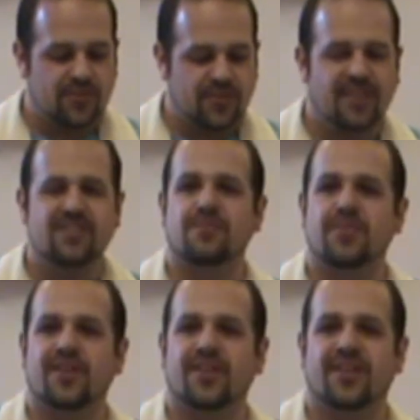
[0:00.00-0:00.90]

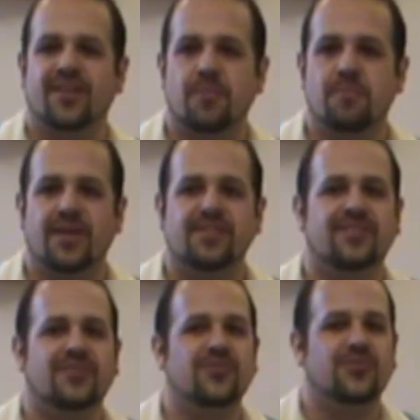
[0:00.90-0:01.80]
Trans-America
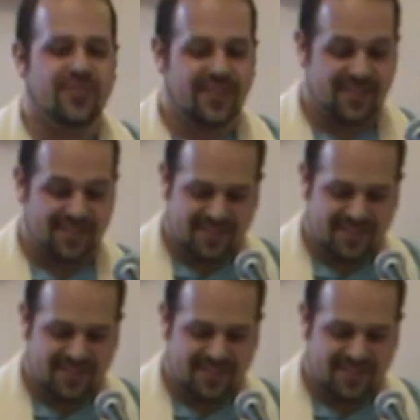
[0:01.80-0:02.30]
Bicycle Trail.